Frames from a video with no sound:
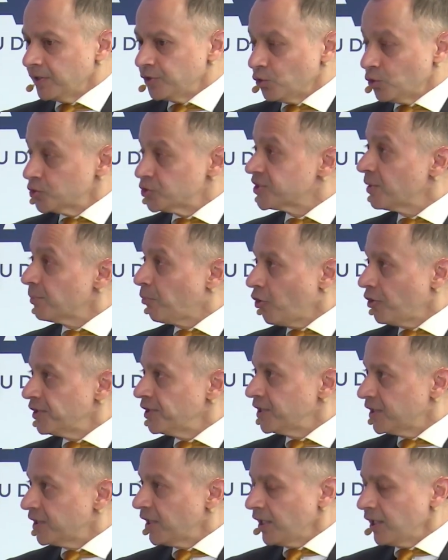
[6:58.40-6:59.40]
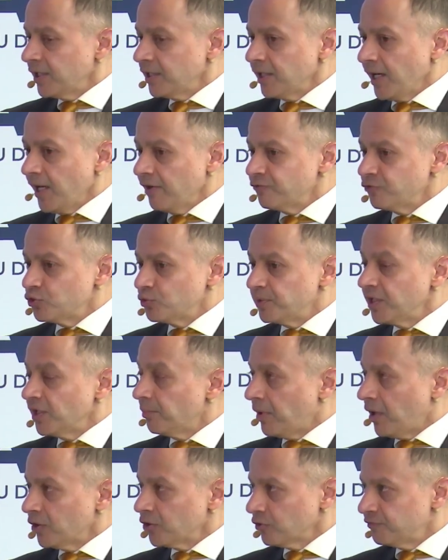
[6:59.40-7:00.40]
step on it and have to be a
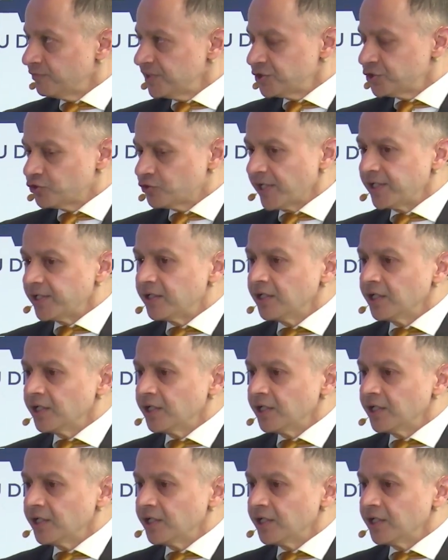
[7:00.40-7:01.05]
part of this trend.